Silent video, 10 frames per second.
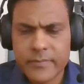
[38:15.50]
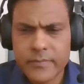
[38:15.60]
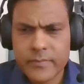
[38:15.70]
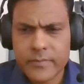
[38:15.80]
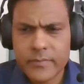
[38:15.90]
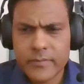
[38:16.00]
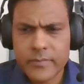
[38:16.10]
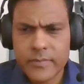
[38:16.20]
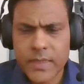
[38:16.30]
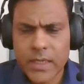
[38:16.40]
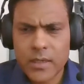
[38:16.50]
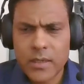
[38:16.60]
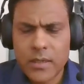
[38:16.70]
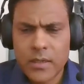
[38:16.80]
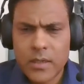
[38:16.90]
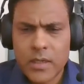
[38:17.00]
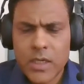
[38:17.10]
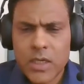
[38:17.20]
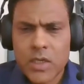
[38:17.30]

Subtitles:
(silence)